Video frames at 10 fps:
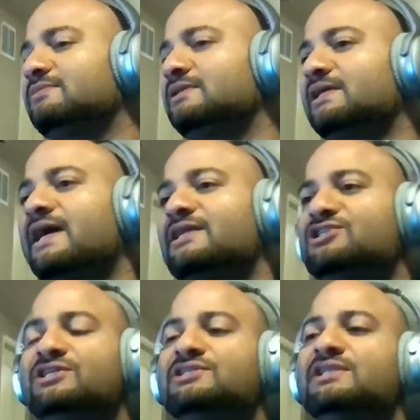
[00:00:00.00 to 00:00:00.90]
They kind of
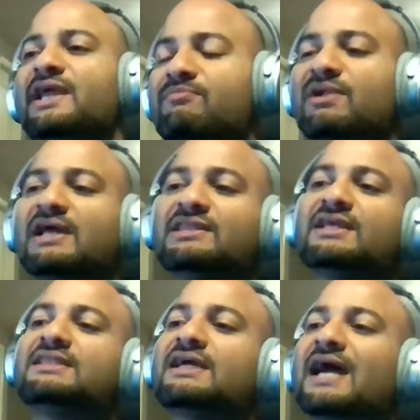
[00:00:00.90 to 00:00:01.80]
changed the name, but I
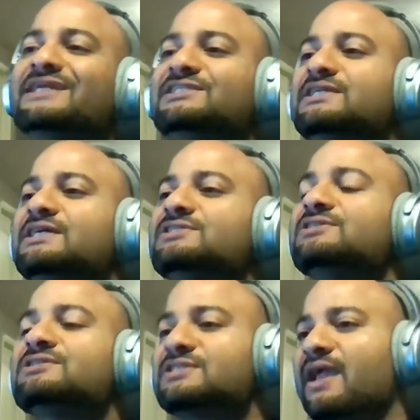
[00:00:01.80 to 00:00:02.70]
think the idea is the
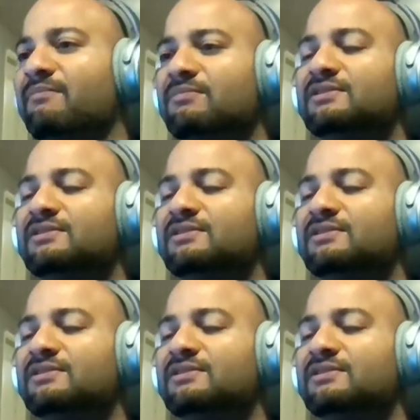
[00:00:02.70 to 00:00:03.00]
same.